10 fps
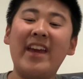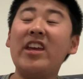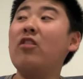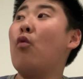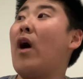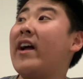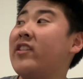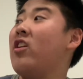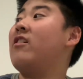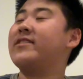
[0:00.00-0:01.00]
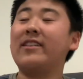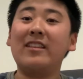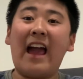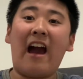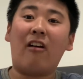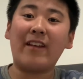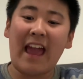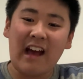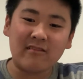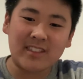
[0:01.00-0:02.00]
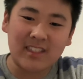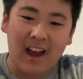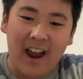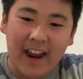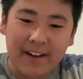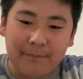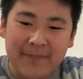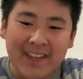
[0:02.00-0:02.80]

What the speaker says: You are not allowed outside."